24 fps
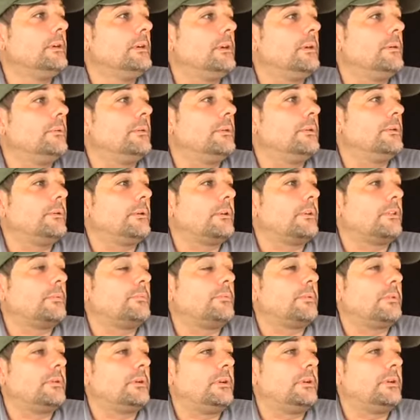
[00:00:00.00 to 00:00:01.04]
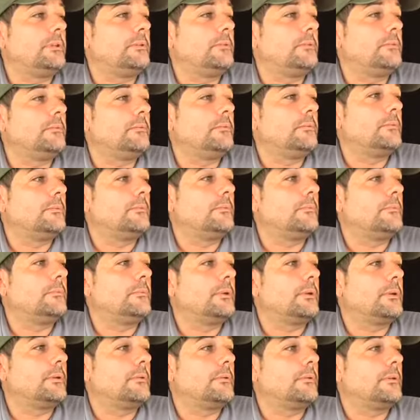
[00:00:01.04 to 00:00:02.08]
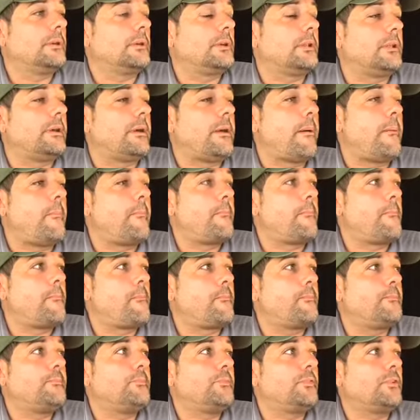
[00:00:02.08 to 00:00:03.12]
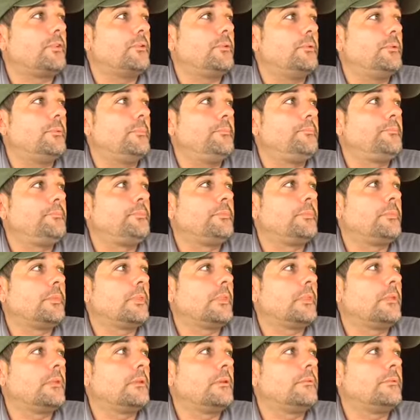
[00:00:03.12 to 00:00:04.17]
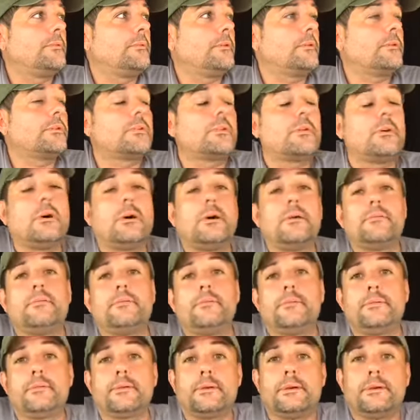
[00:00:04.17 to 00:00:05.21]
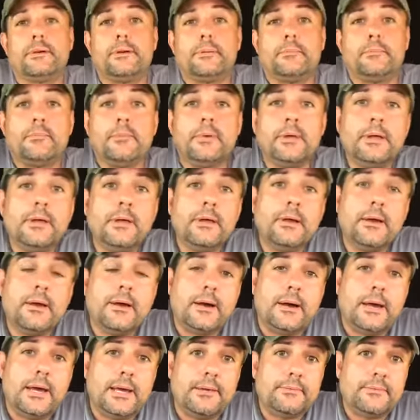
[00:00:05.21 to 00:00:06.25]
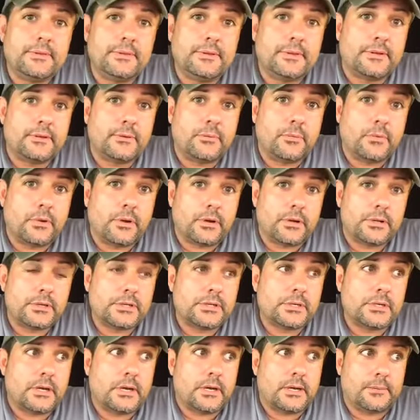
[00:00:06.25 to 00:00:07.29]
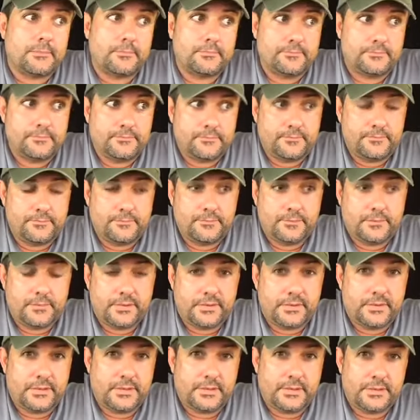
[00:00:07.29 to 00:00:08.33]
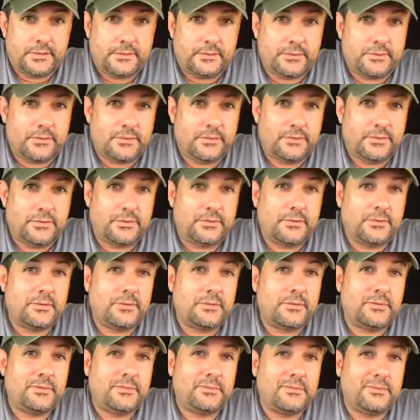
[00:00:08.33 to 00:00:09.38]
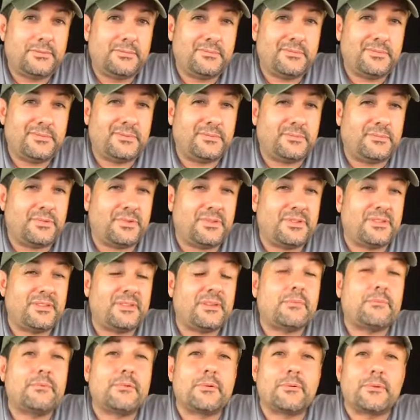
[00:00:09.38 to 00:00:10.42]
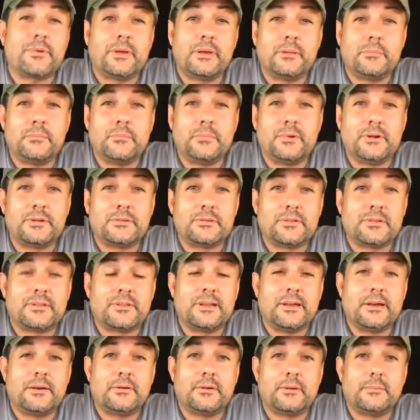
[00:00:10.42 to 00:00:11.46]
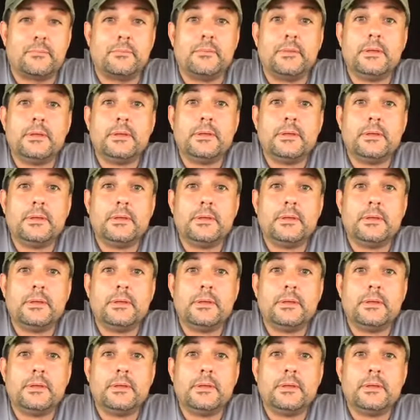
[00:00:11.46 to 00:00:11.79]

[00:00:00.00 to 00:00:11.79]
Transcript: I want to explain what you're looking at. So, first off, I haven't done a workshop since almost 7 or 8 months now, and